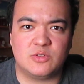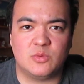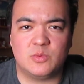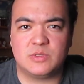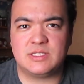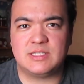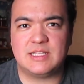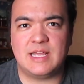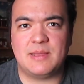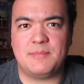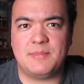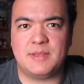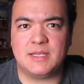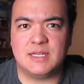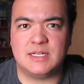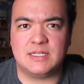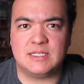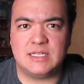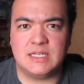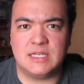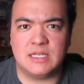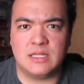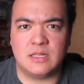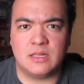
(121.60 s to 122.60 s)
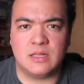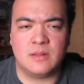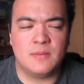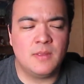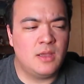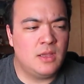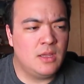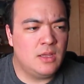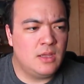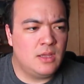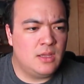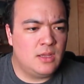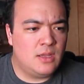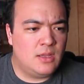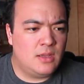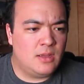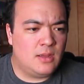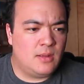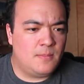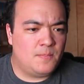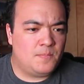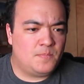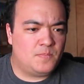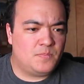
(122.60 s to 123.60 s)
it wasn't that big a deal.
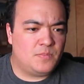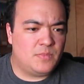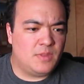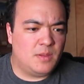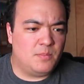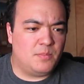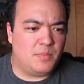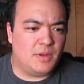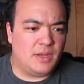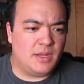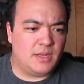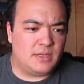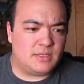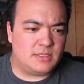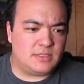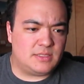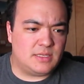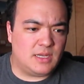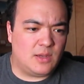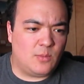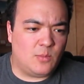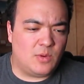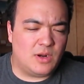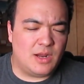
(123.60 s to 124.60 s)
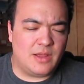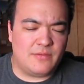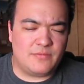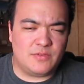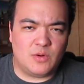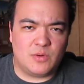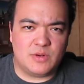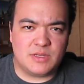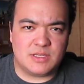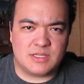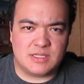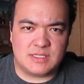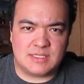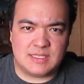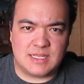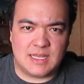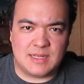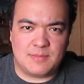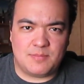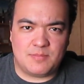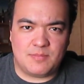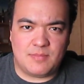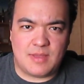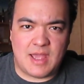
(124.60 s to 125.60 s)
But what I've noticed is
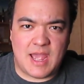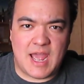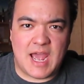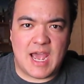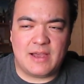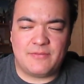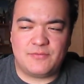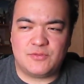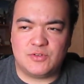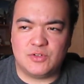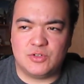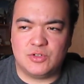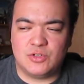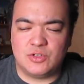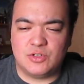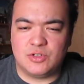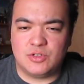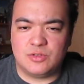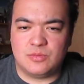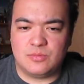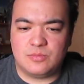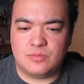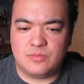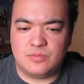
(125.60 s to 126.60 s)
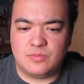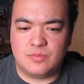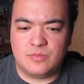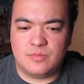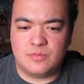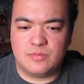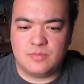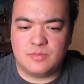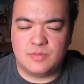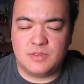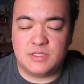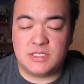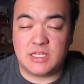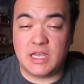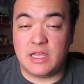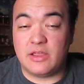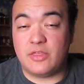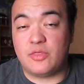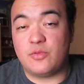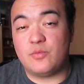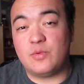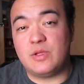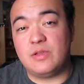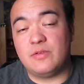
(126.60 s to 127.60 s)
that after, say,
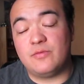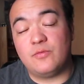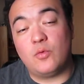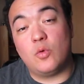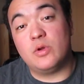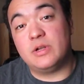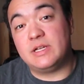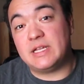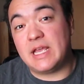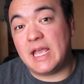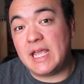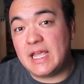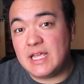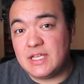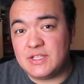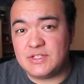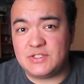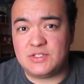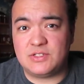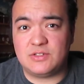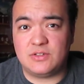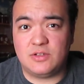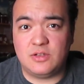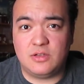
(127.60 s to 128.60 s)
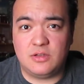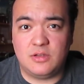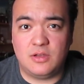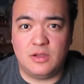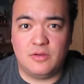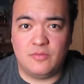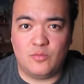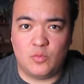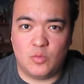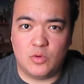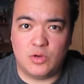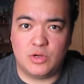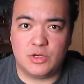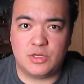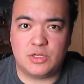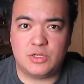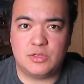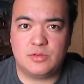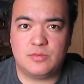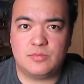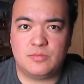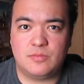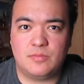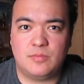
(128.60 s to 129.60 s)
3-4 days of work,
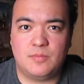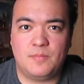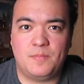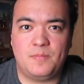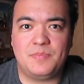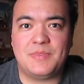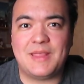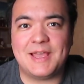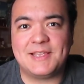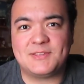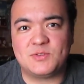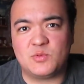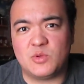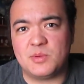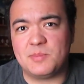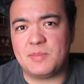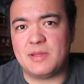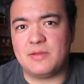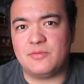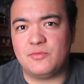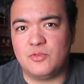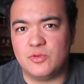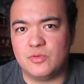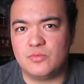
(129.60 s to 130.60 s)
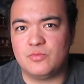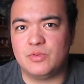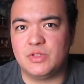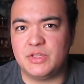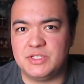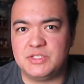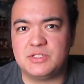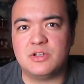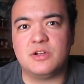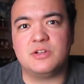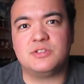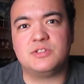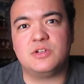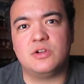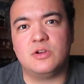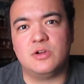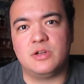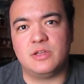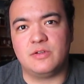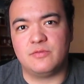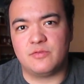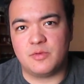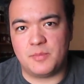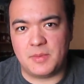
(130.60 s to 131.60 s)
that's when my foot really starts
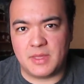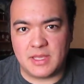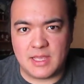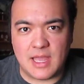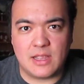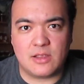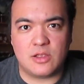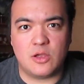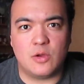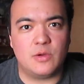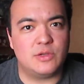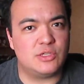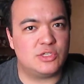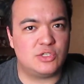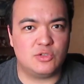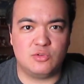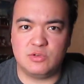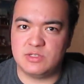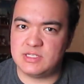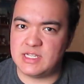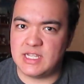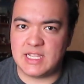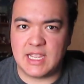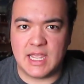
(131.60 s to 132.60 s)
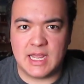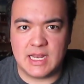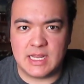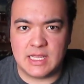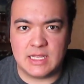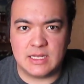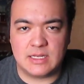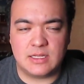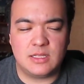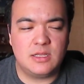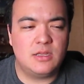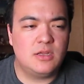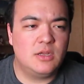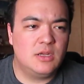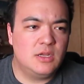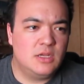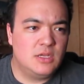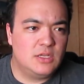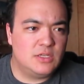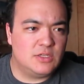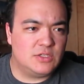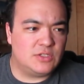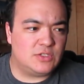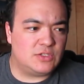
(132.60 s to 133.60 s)
hurting from the get-go, as soon as I get in.
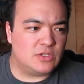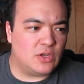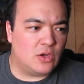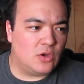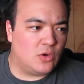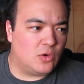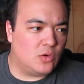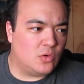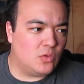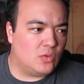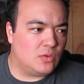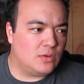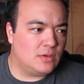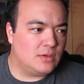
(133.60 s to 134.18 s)
So